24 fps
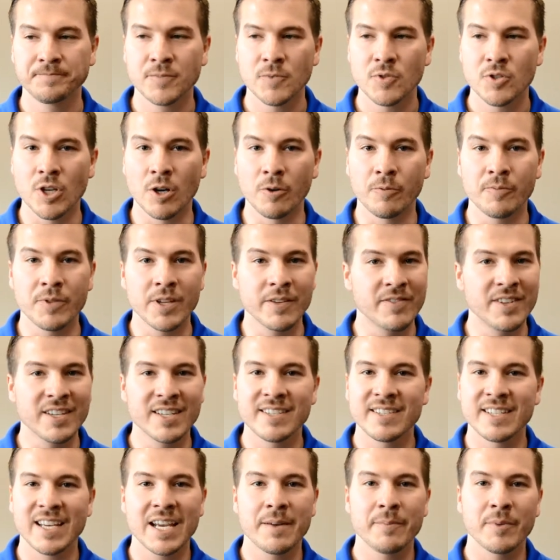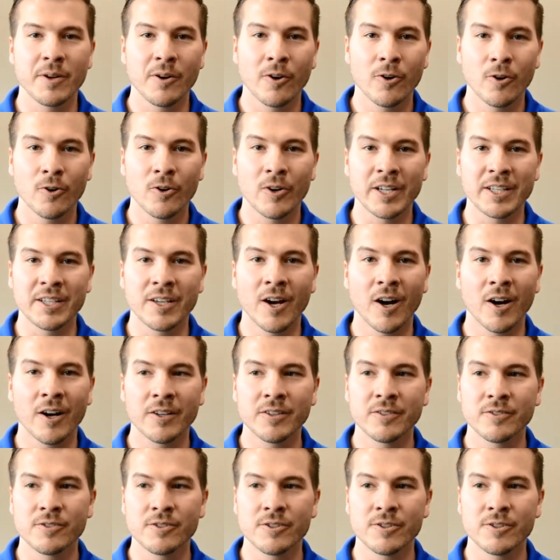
So if this same girl had gone